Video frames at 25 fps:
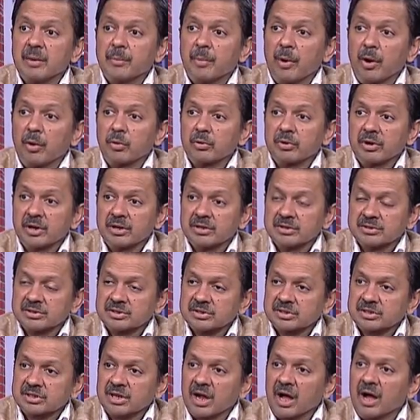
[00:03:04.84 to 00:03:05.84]
about his
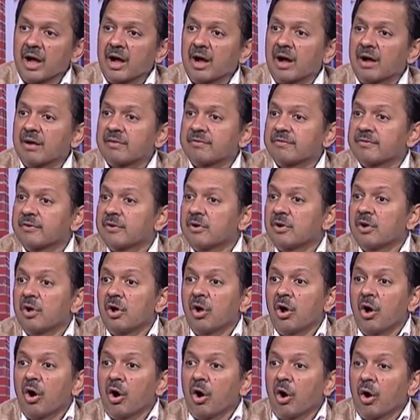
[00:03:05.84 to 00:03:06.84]
staff?
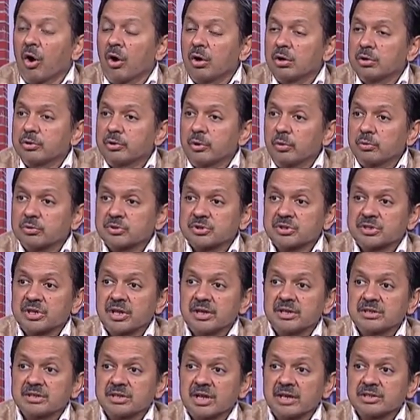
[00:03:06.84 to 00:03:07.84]
All those
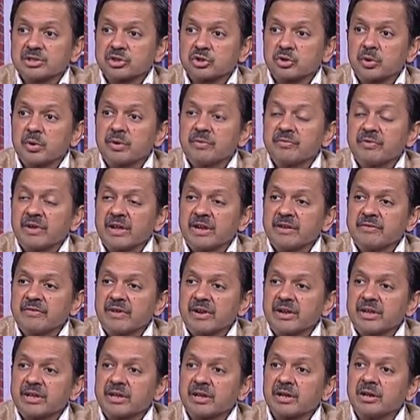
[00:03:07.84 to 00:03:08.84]
things has to be very,
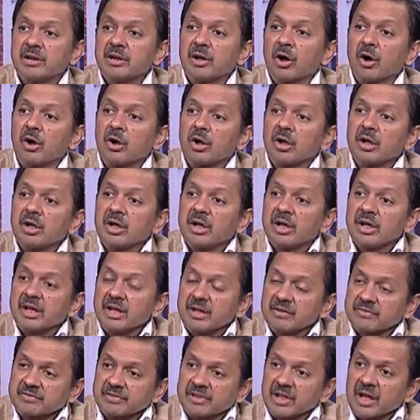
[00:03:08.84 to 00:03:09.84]
very clear.
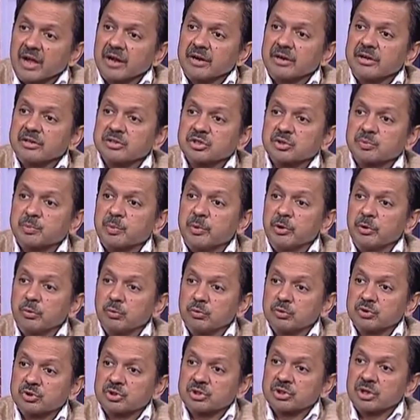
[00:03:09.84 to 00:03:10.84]
If there are
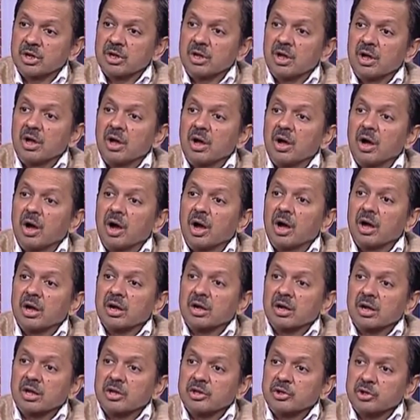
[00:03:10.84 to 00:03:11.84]
disputes, hmm.
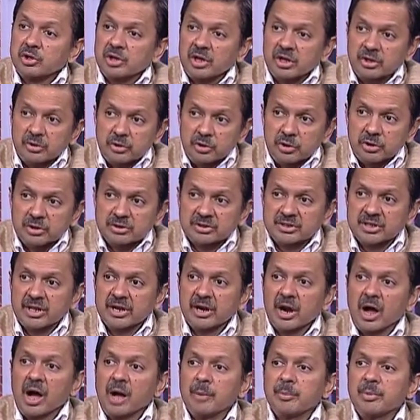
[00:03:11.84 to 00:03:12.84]
is there
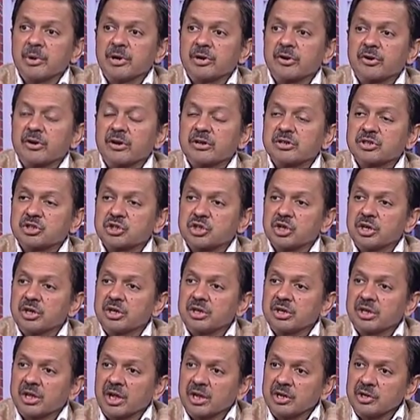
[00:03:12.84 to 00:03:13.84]

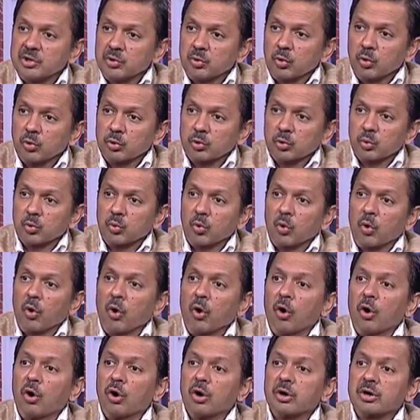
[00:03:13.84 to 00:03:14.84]
arbitration? Can you go to
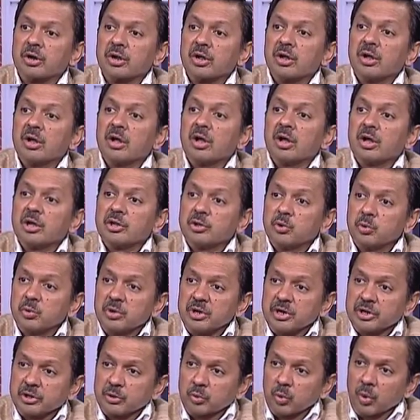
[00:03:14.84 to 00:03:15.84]
court? You
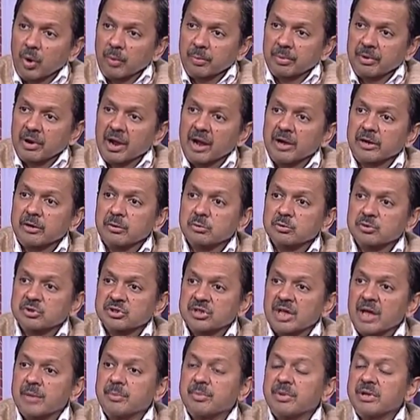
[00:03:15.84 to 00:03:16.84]
need to apply to
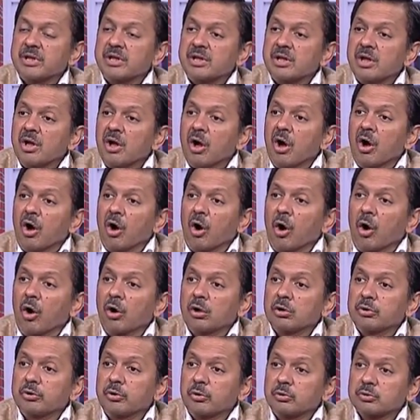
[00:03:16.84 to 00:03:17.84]
SEBI.
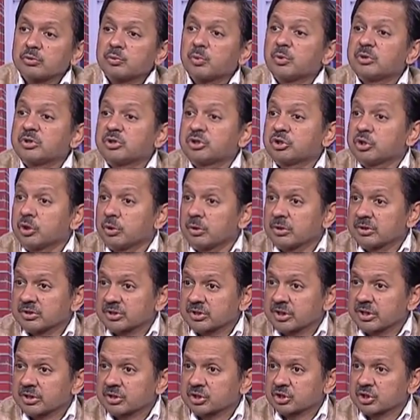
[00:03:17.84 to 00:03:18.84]
All those with
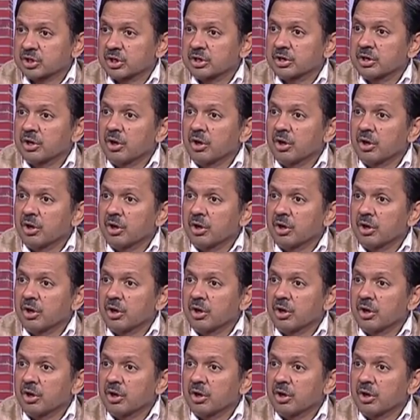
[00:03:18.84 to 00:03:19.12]
jurisdiction.